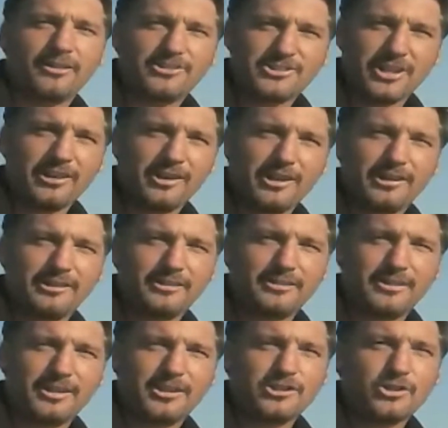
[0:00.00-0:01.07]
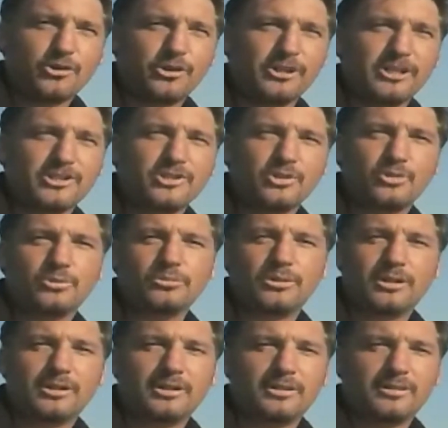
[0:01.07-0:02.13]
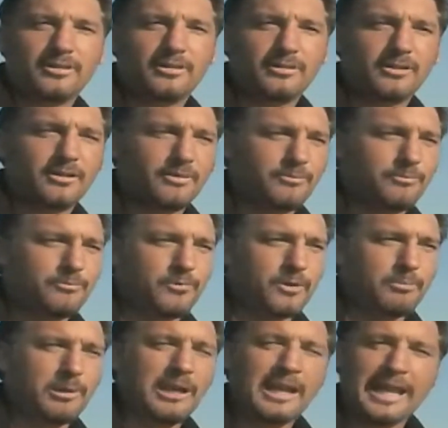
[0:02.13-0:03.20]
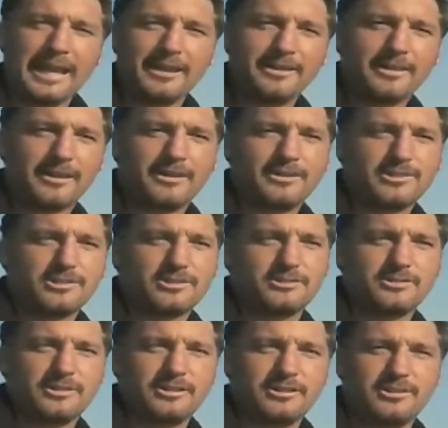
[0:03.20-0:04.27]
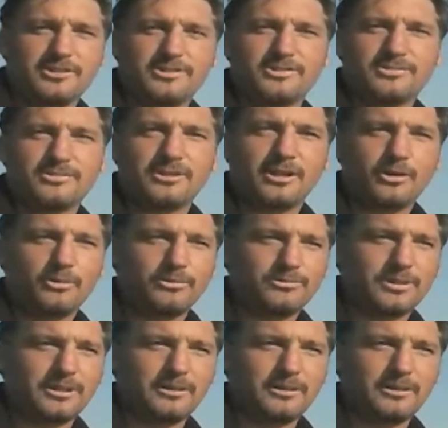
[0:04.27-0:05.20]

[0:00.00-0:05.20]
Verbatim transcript: sunlight and turn it into a, a, a plant that is, is you know,